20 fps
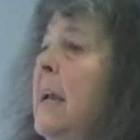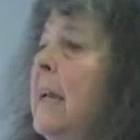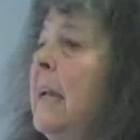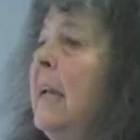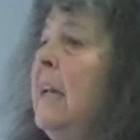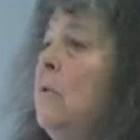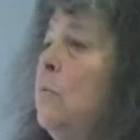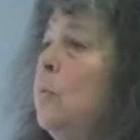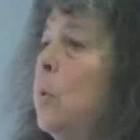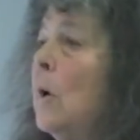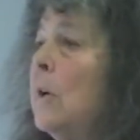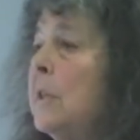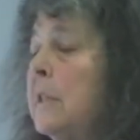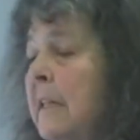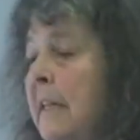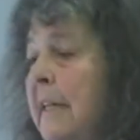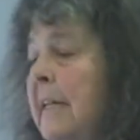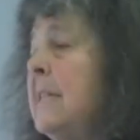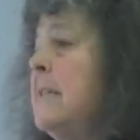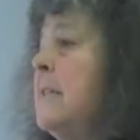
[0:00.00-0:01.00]
in
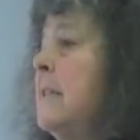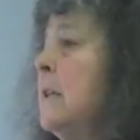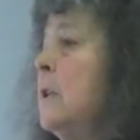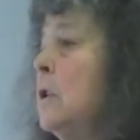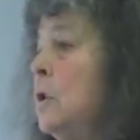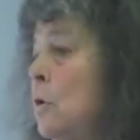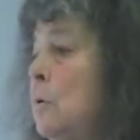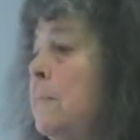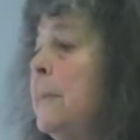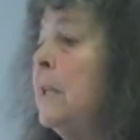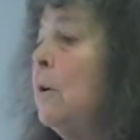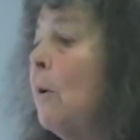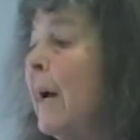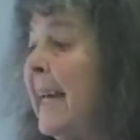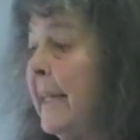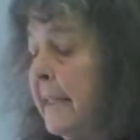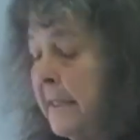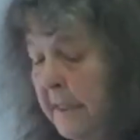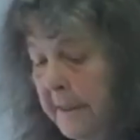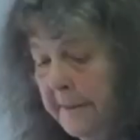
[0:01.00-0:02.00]
water as a human
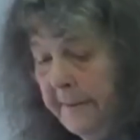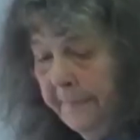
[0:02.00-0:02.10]
right.